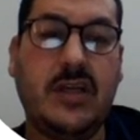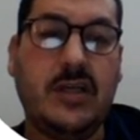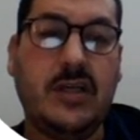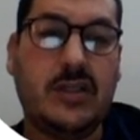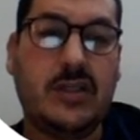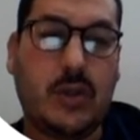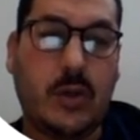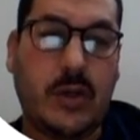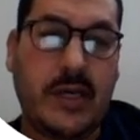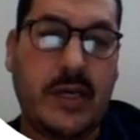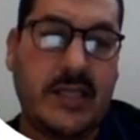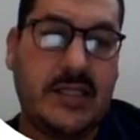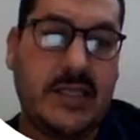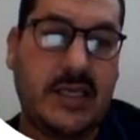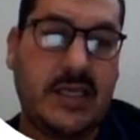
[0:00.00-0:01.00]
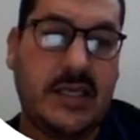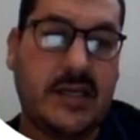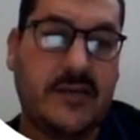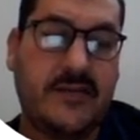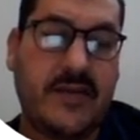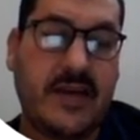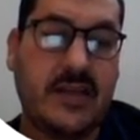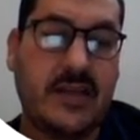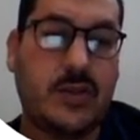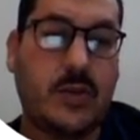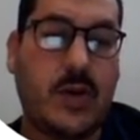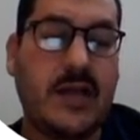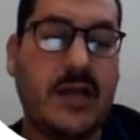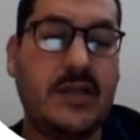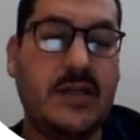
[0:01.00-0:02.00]
So it he referred to
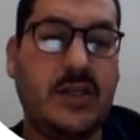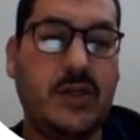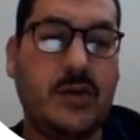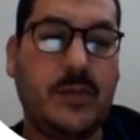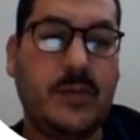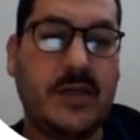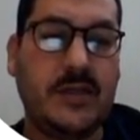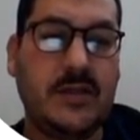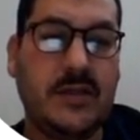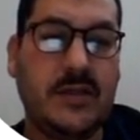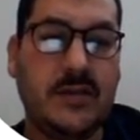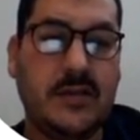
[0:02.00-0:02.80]
unhuman,